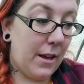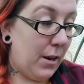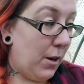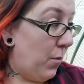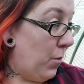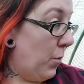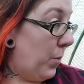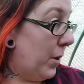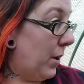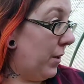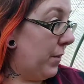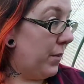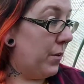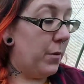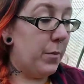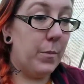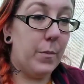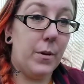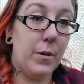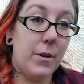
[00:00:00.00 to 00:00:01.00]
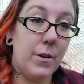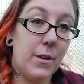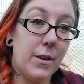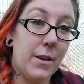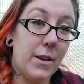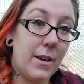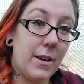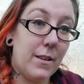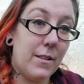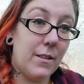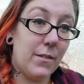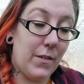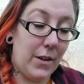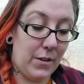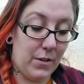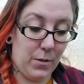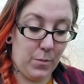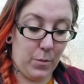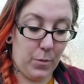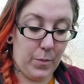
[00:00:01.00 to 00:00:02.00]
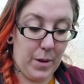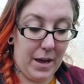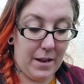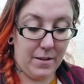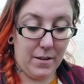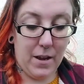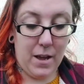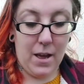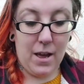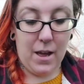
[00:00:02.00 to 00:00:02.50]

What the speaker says: and I will plant them in the vegetable bed